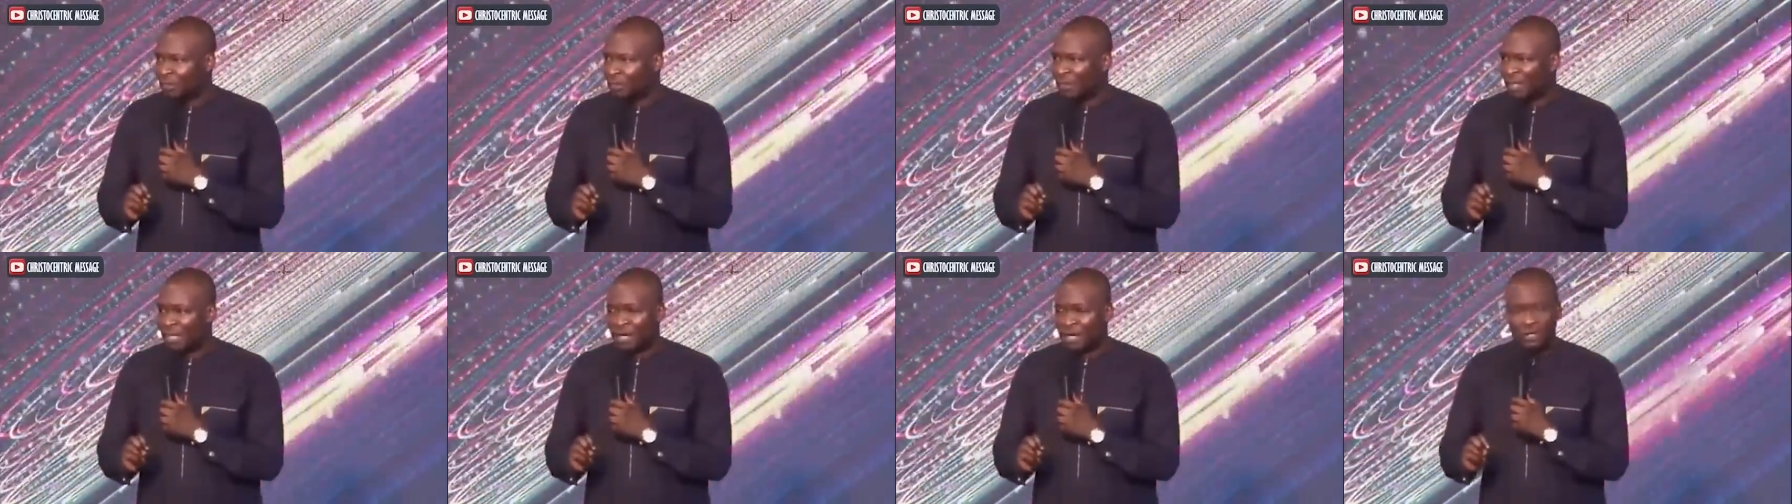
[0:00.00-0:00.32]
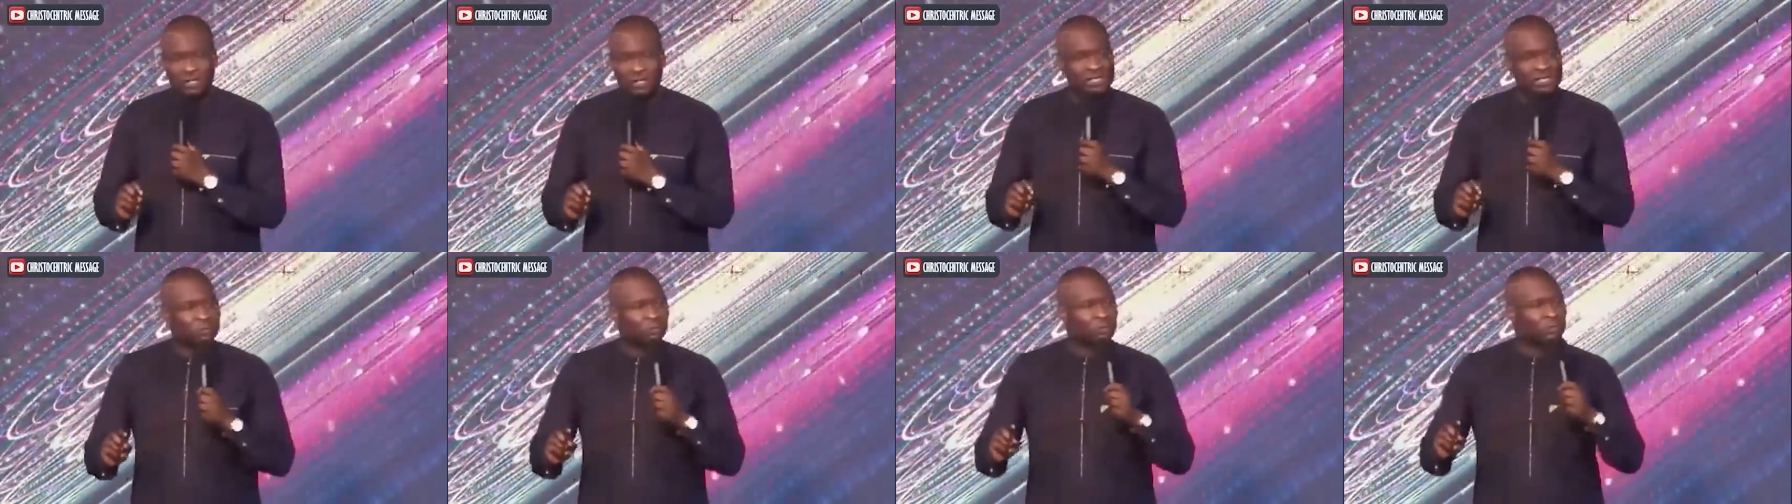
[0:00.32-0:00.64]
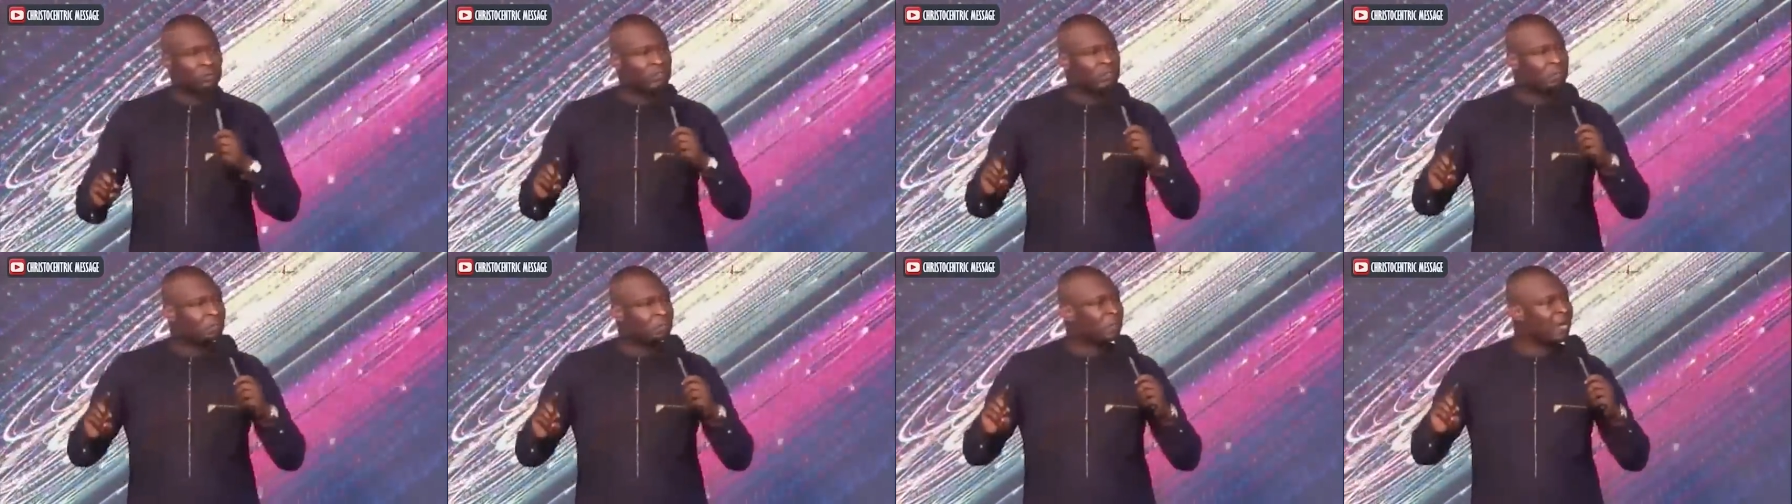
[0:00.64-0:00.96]
because they
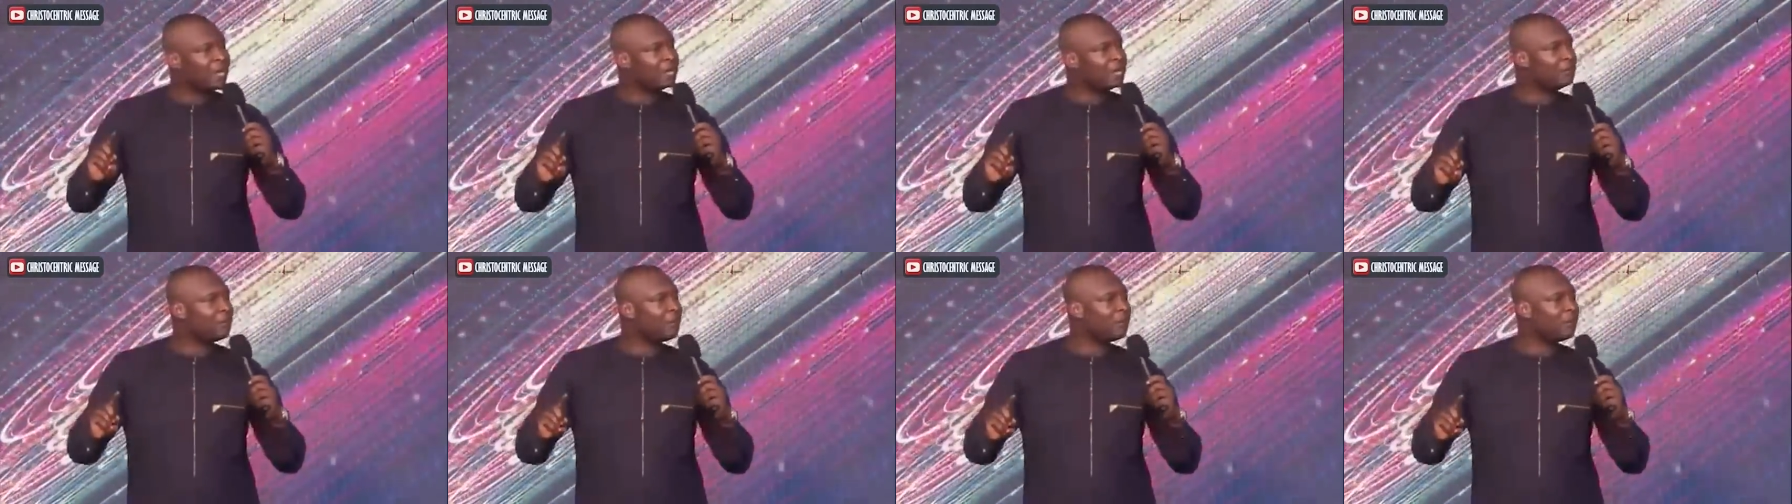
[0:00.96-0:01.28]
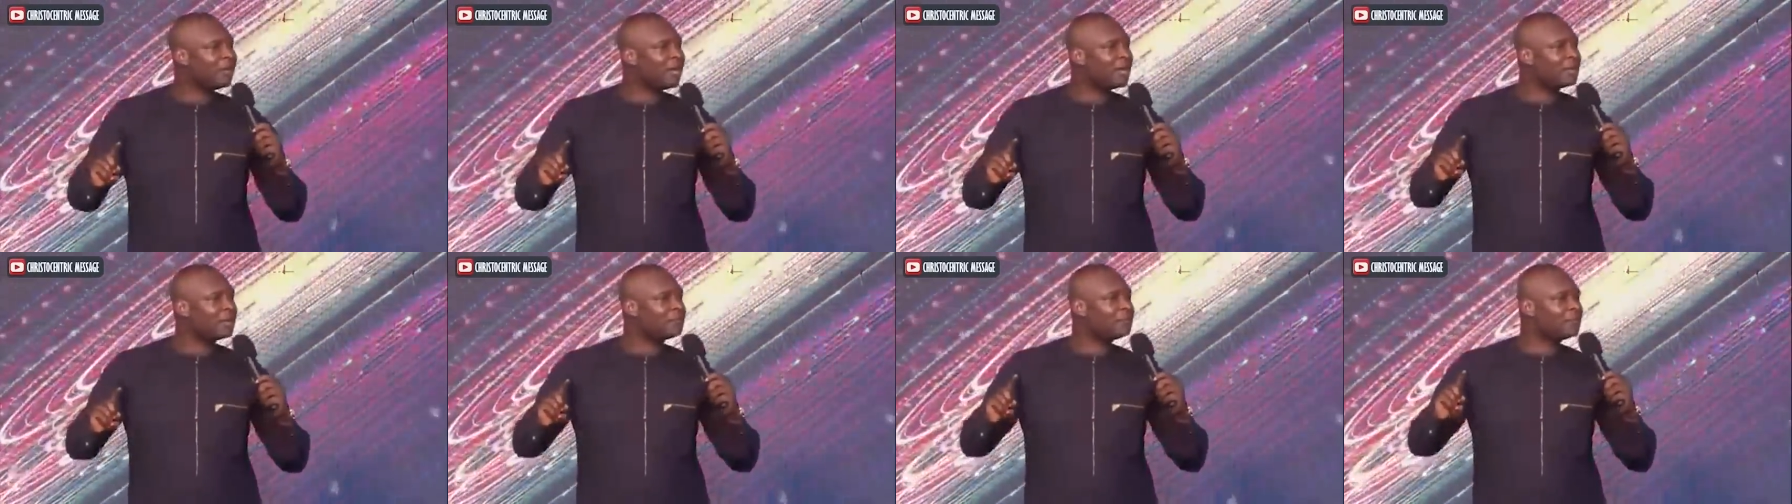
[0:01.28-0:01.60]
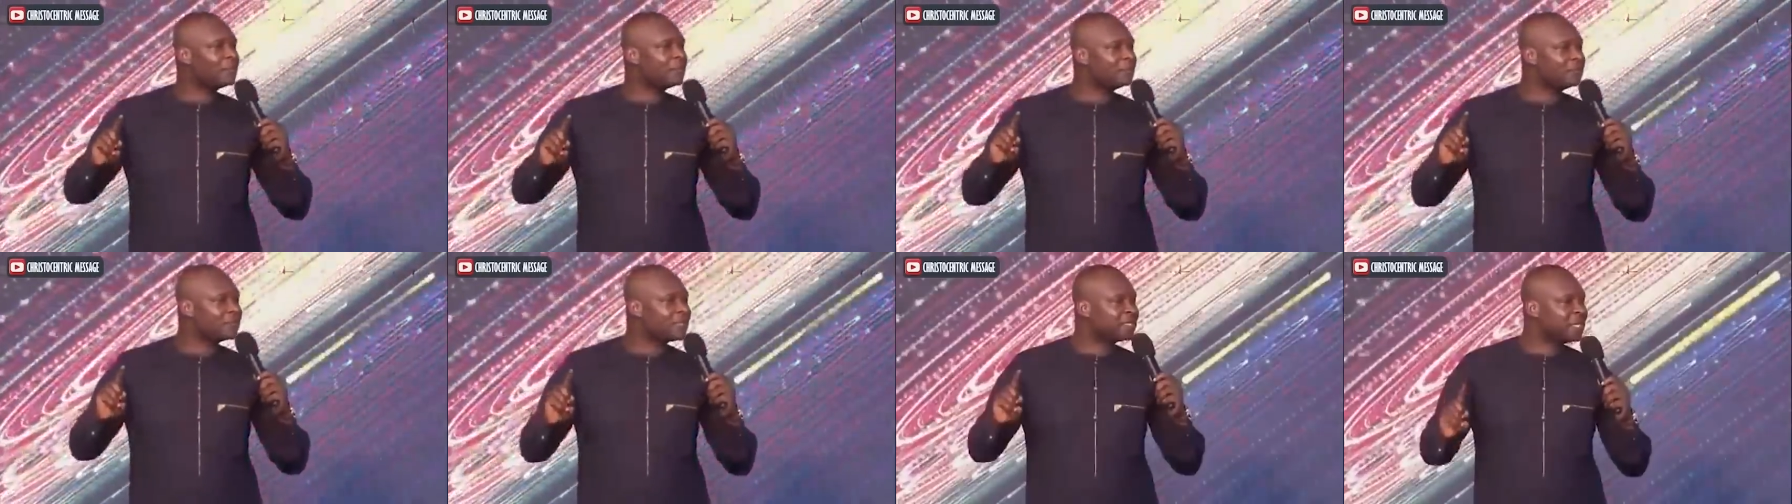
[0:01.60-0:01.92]
would spend more than
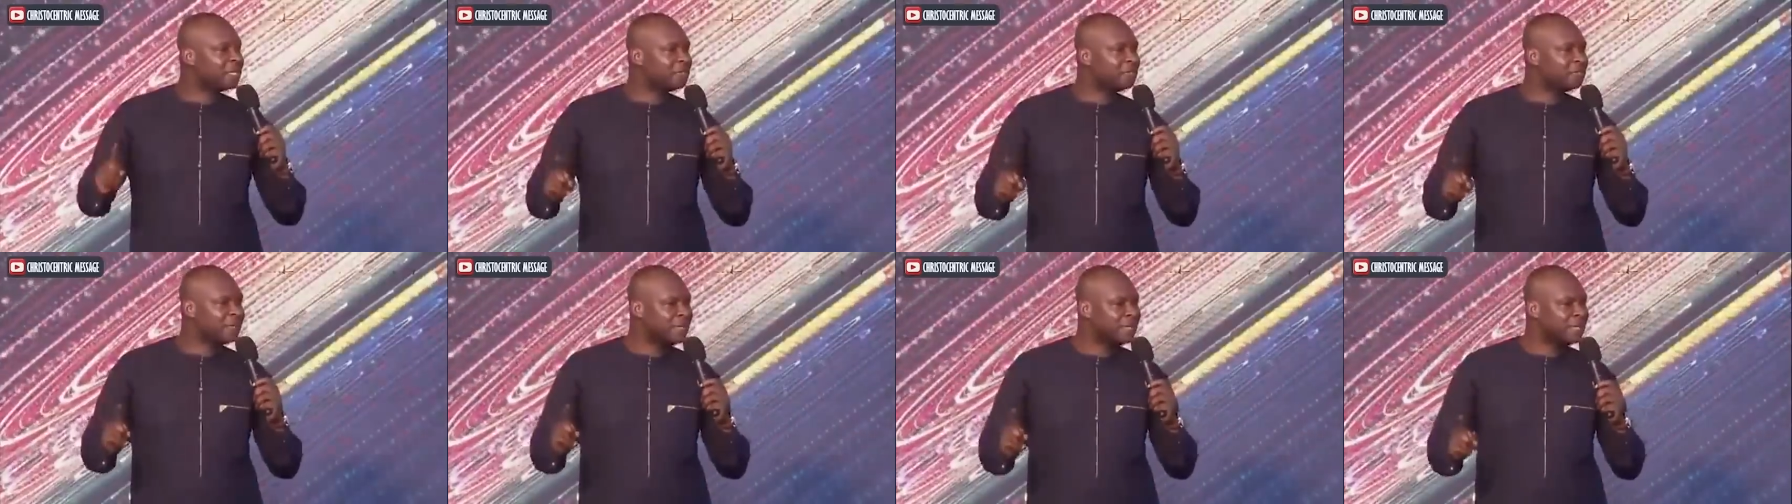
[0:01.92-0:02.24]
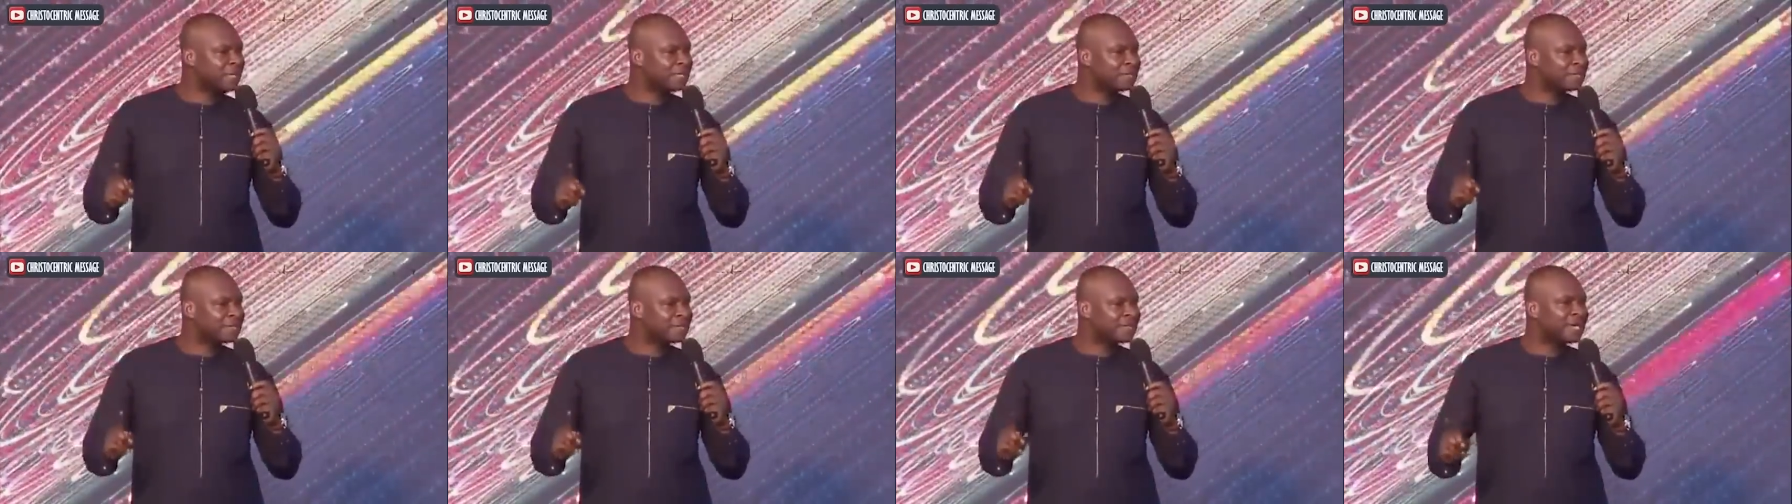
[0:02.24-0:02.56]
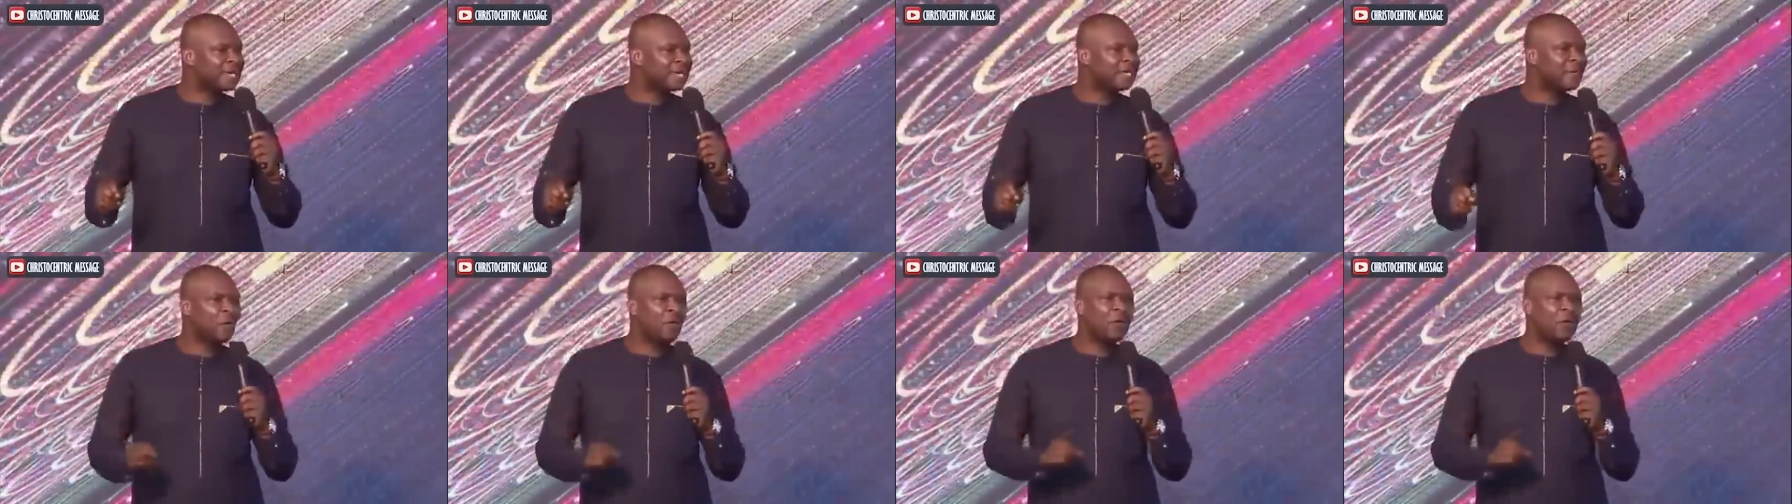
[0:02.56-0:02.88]
15 minutes
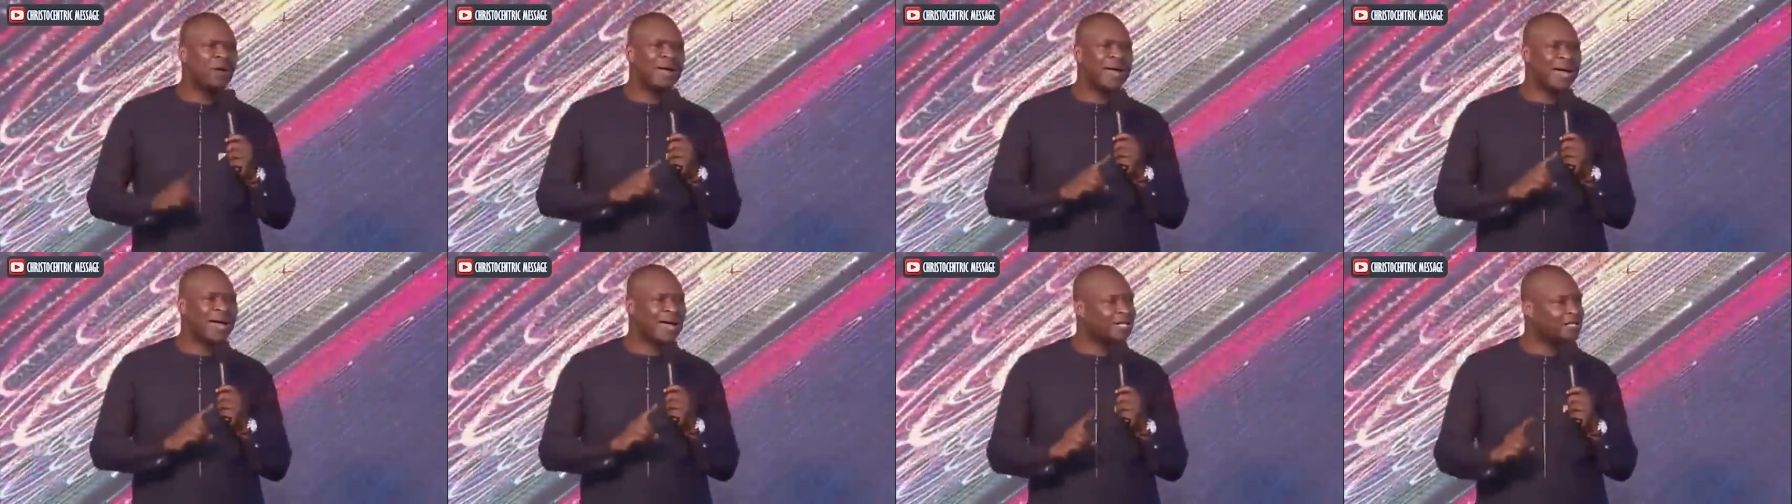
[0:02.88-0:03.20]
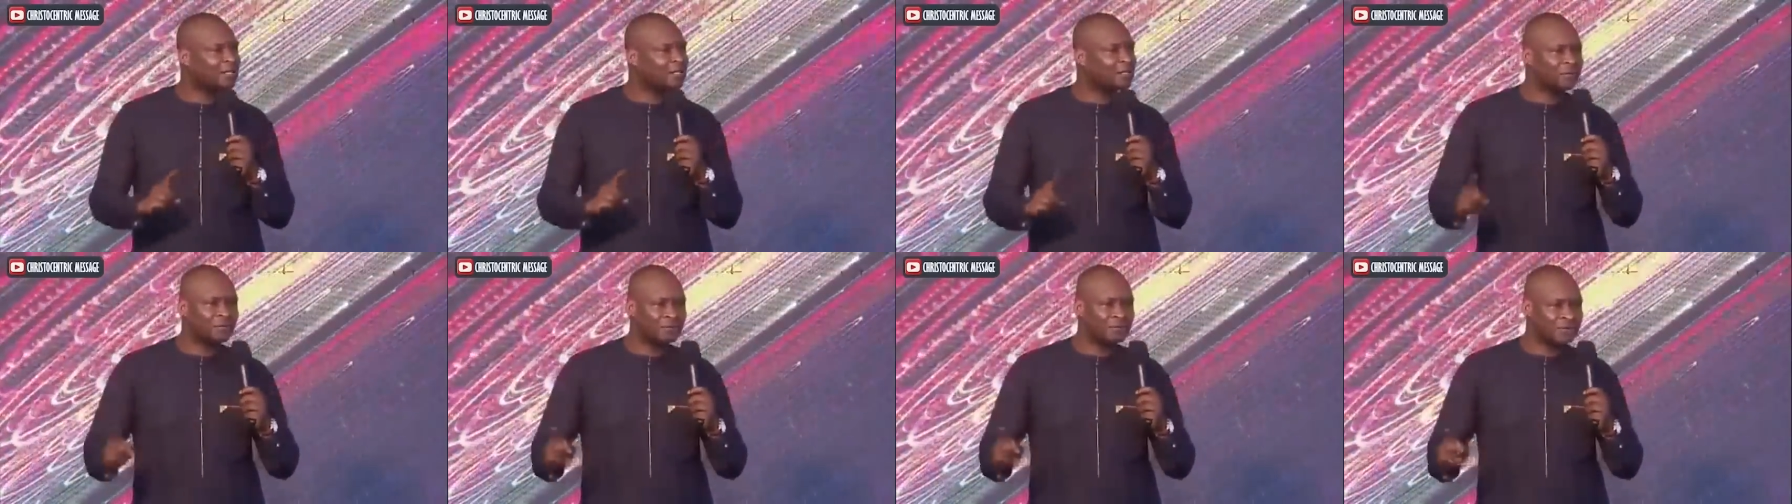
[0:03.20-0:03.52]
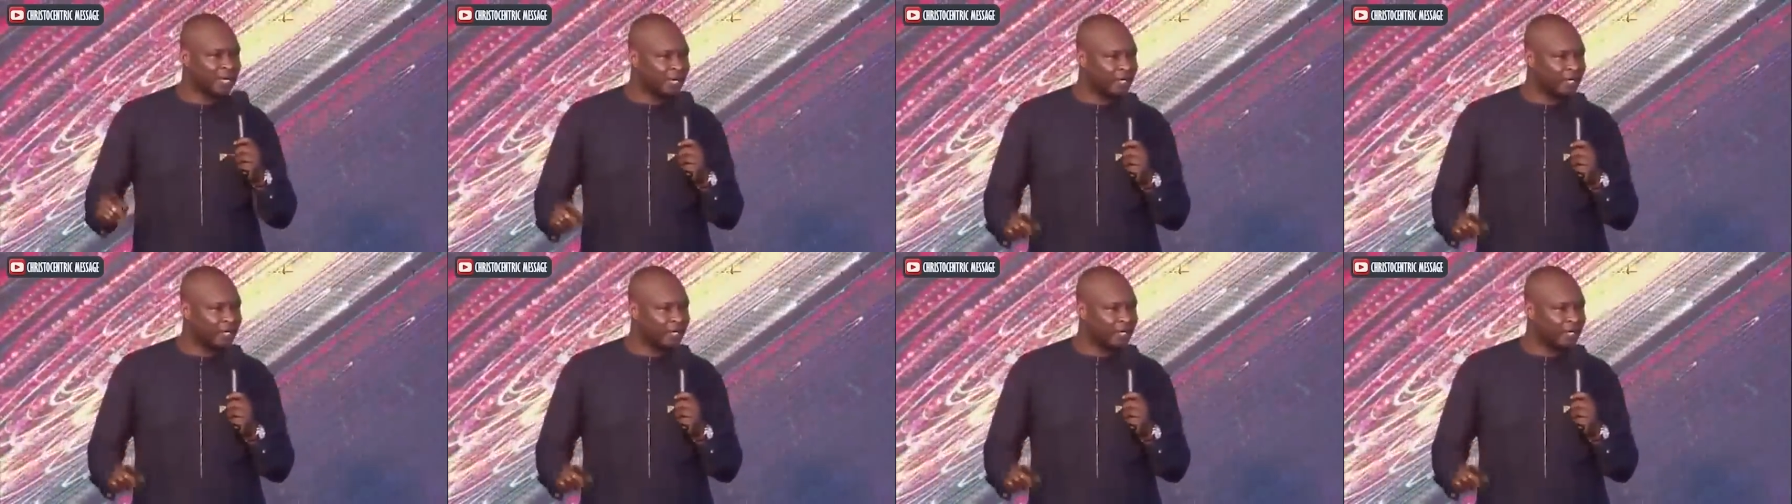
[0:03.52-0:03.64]
saying all kinds of